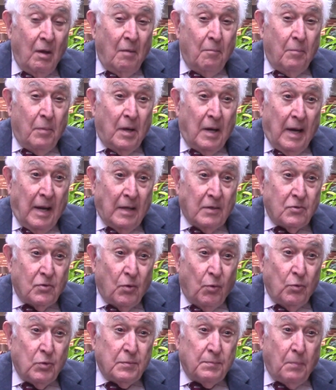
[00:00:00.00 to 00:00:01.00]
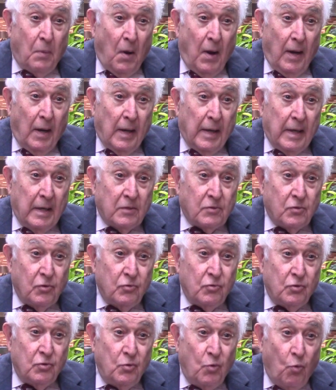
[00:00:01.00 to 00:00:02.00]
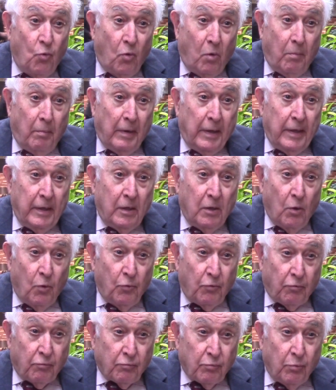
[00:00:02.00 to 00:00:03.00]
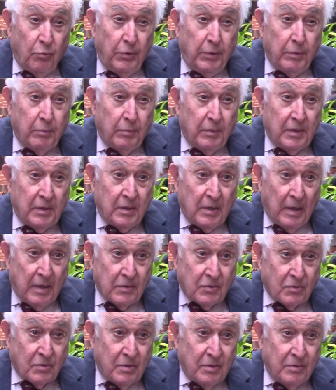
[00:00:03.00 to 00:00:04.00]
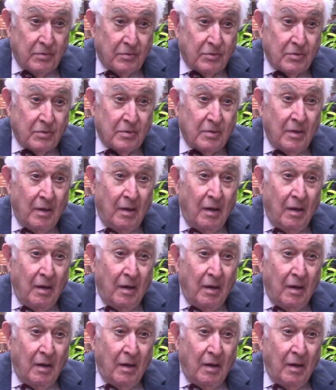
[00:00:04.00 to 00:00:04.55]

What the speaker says: But as those bile acids normally go through your intestines,